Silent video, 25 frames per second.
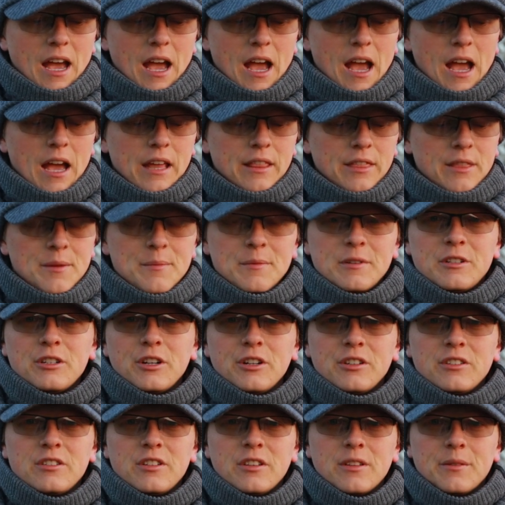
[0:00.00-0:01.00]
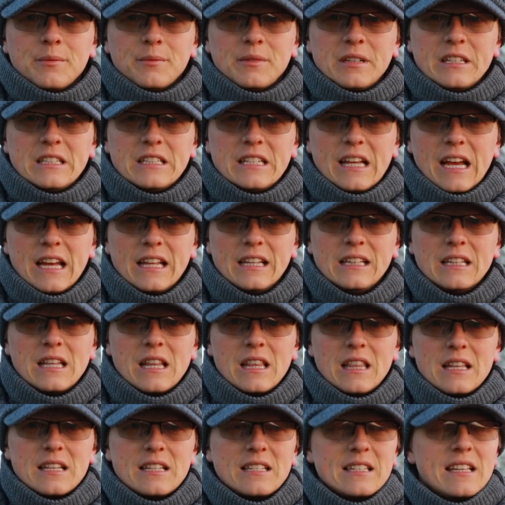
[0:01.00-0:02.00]
and the majority of them
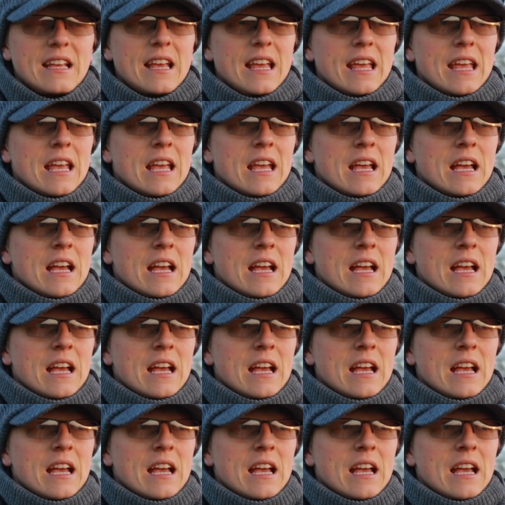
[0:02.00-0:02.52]
contain the sea.